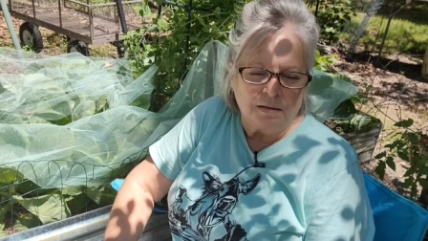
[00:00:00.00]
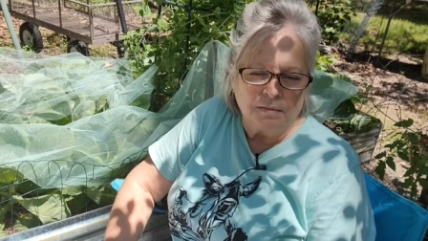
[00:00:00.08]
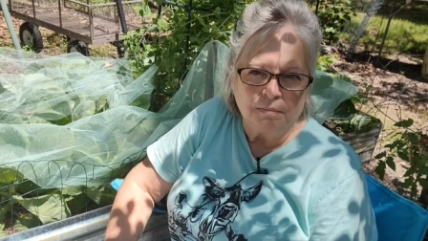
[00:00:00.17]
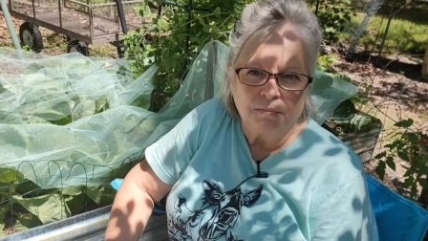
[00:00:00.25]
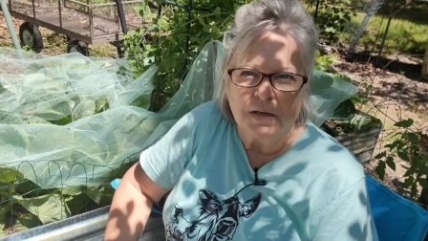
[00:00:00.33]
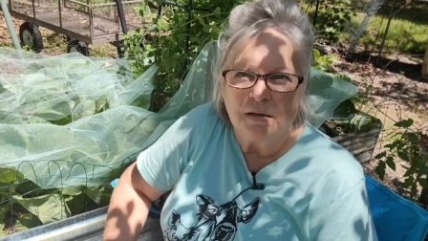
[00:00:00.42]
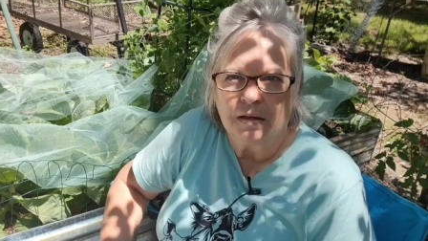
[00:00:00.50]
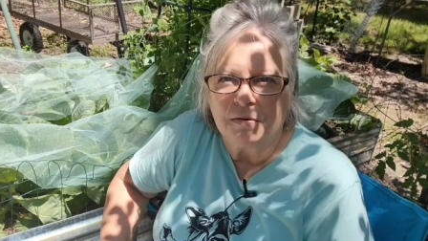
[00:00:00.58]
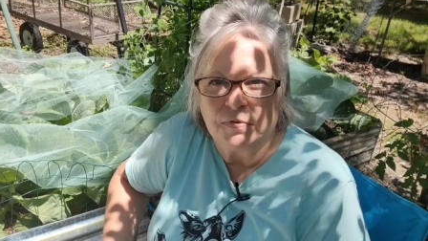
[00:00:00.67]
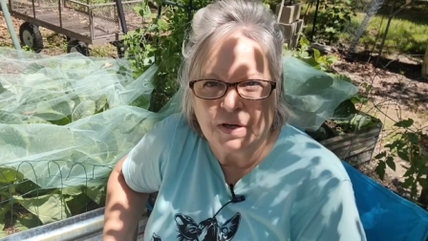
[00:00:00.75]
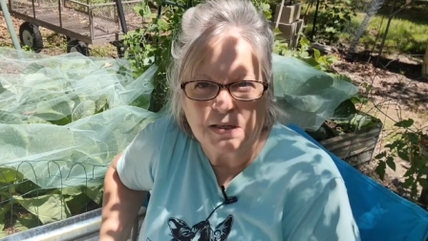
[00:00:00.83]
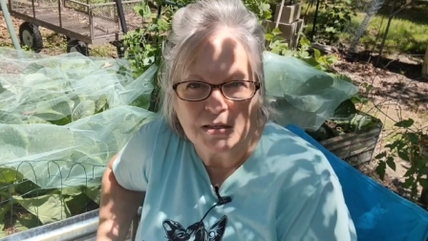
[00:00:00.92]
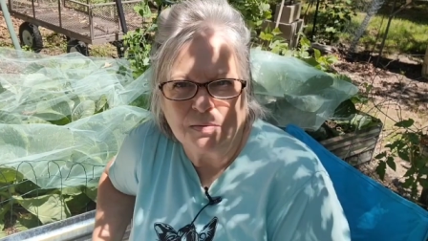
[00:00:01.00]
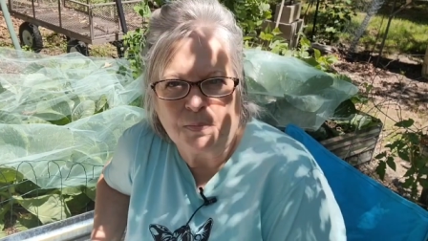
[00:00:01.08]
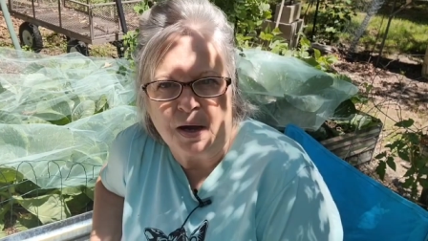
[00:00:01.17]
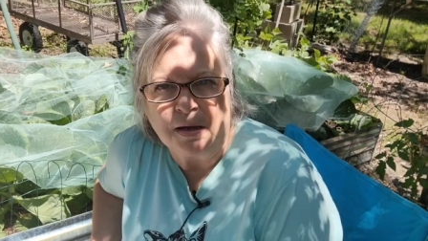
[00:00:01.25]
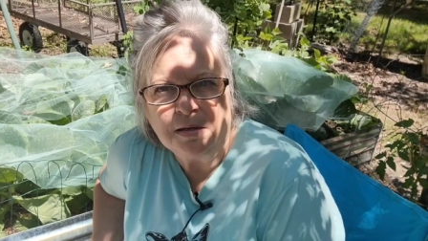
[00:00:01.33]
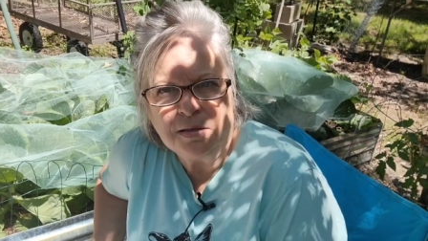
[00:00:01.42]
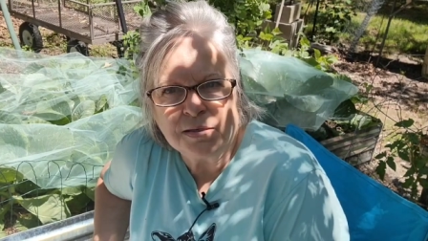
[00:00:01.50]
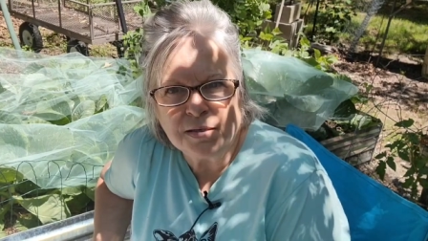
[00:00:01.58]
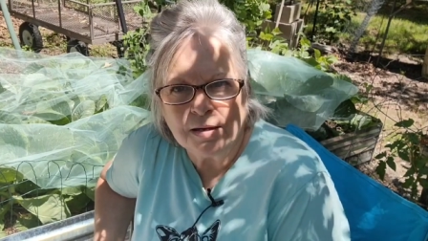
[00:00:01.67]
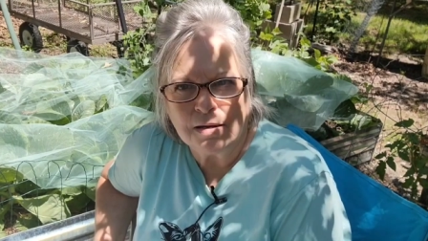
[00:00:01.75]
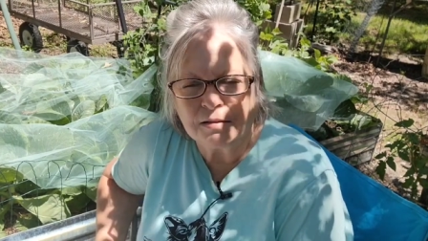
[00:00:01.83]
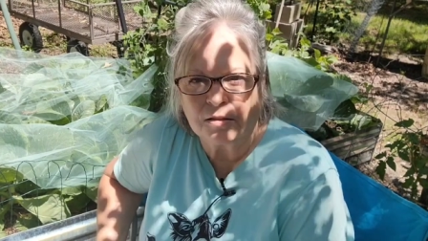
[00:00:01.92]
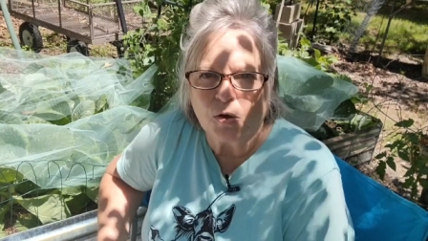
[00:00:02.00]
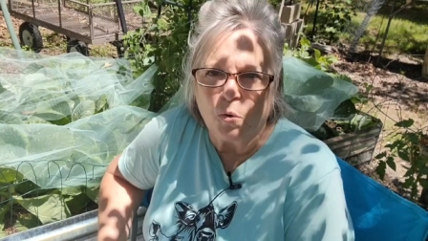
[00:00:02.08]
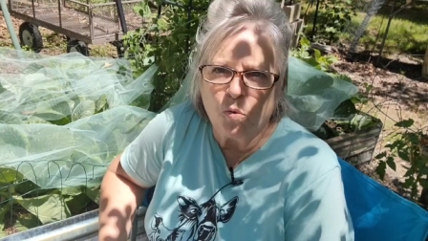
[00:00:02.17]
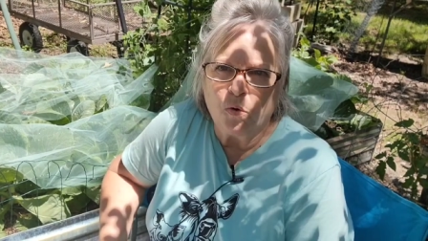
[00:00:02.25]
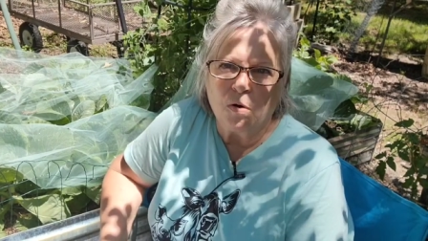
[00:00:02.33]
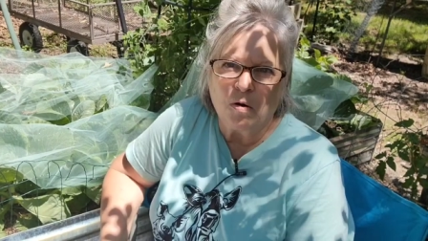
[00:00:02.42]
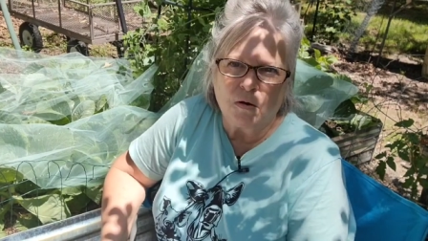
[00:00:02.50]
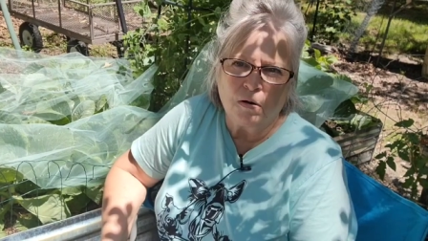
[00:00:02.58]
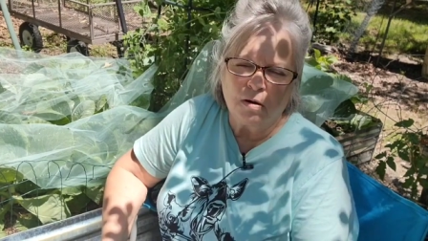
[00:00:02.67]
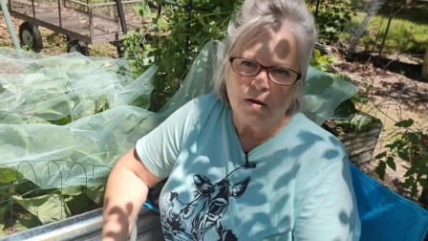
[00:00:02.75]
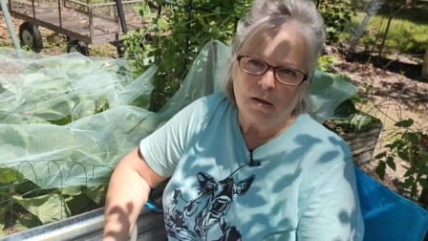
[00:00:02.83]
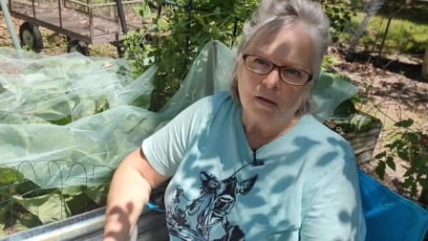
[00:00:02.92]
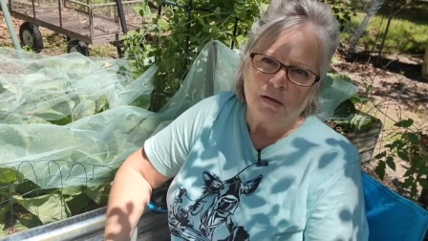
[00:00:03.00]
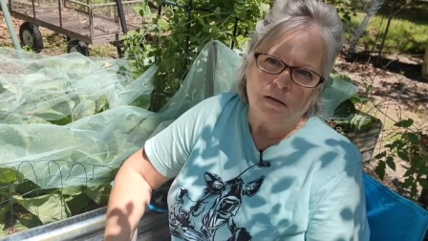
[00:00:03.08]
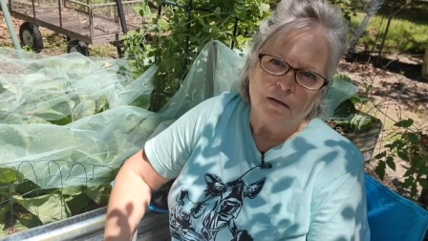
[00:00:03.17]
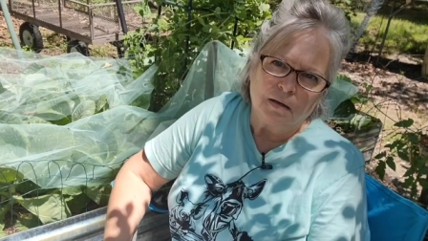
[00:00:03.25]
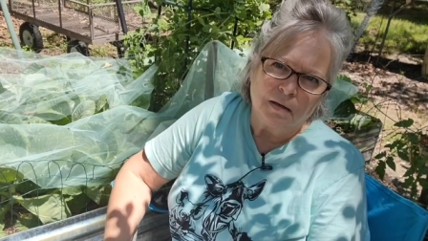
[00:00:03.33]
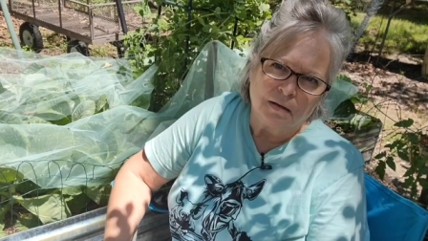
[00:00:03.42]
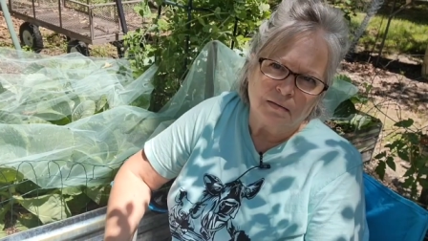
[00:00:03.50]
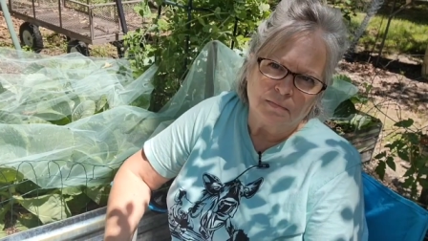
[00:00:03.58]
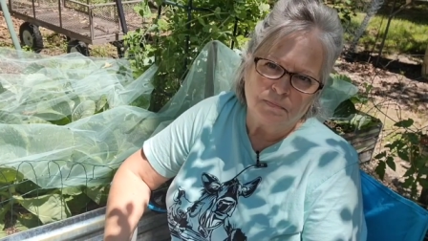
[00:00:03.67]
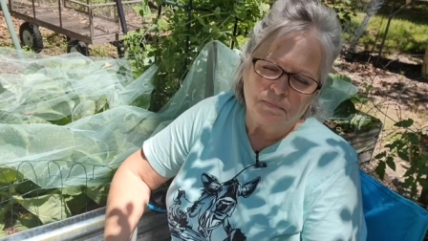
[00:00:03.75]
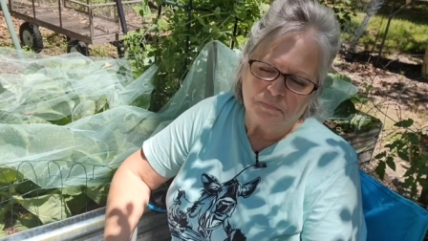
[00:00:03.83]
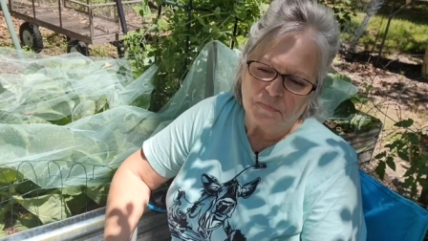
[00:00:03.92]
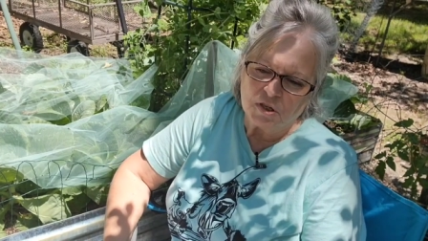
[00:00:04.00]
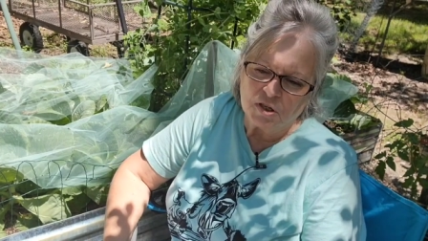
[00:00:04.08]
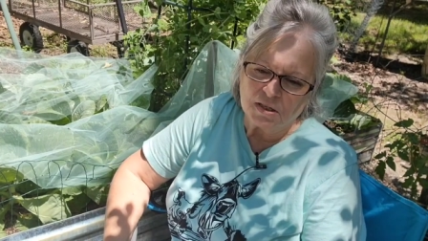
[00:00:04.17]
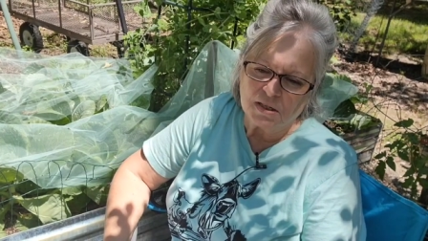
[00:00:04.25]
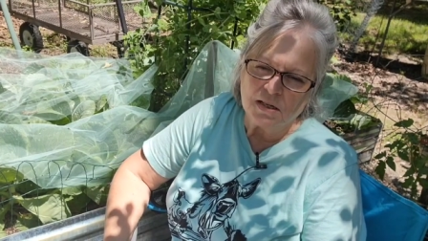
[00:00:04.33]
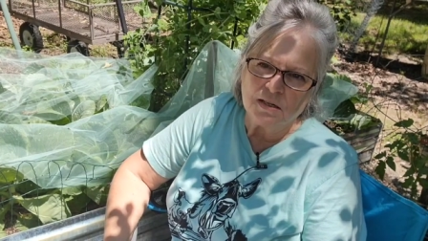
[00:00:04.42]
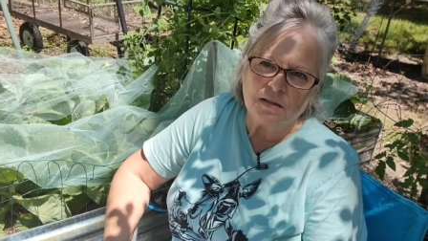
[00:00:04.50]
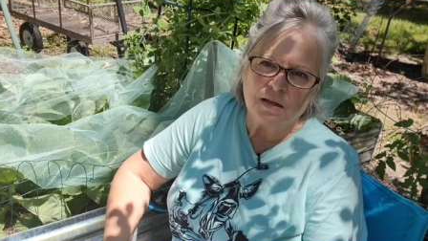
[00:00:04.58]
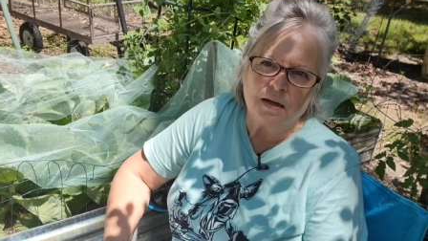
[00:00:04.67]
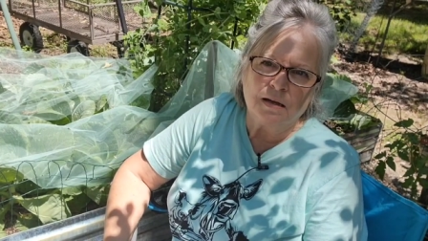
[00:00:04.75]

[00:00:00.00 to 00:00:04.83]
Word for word: uh, infested by insects or uh, just